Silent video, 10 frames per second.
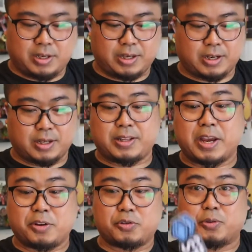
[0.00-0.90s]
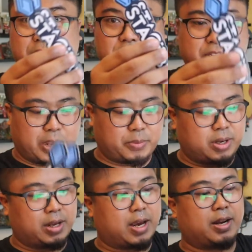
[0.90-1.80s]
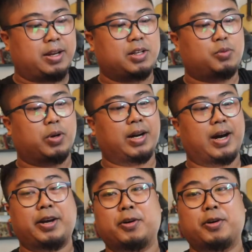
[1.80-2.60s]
Yeah, thank you so much, Stackbit. And guess what? I